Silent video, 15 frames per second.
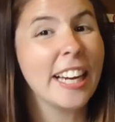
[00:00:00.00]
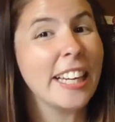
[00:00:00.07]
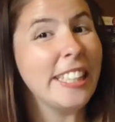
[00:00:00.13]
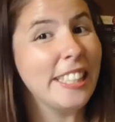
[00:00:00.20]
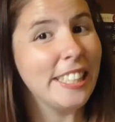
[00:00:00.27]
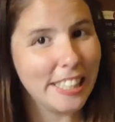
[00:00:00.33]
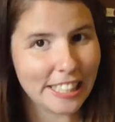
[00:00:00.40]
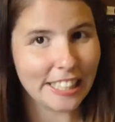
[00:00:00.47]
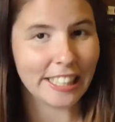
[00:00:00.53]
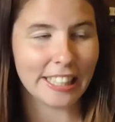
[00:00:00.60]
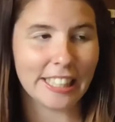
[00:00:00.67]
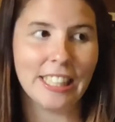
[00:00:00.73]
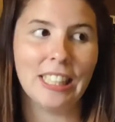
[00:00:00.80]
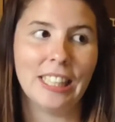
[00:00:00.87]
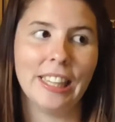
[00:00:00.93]
and I
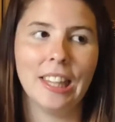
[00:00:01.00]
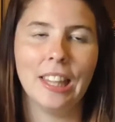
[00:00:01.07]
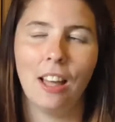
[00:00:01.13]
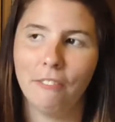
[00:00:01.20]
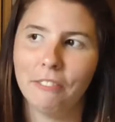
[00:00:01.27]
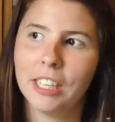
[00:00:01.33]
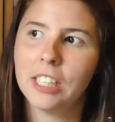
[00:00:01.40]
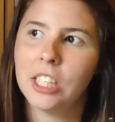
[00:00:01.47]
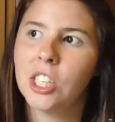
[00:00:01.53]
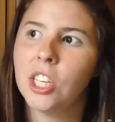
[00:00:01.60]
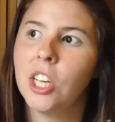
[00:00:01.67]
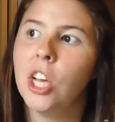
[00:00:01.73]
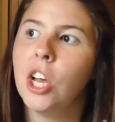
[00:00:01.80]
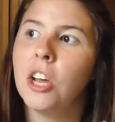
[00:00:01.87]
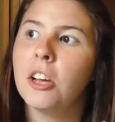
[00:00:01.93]
didn't love it.
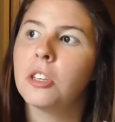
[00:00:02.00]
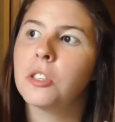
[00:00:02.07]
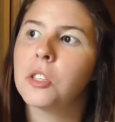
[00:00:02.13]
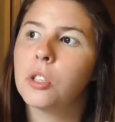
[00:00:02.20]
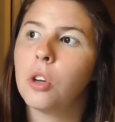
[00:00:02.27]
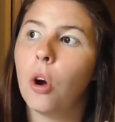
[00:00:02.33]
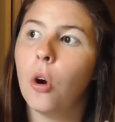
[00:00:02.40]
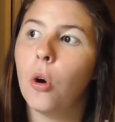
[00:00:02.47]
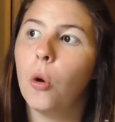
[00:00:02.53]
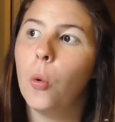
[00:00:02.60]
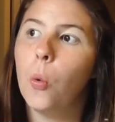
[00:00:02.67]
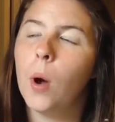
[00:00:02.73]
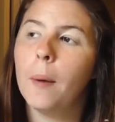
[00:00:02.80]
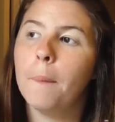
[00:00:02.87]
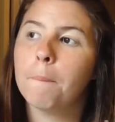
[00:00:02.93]

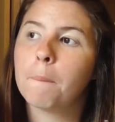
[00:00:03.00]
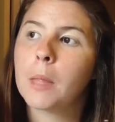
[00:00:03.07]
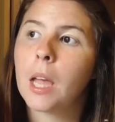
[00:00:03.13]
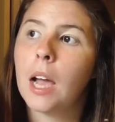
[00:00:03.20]
So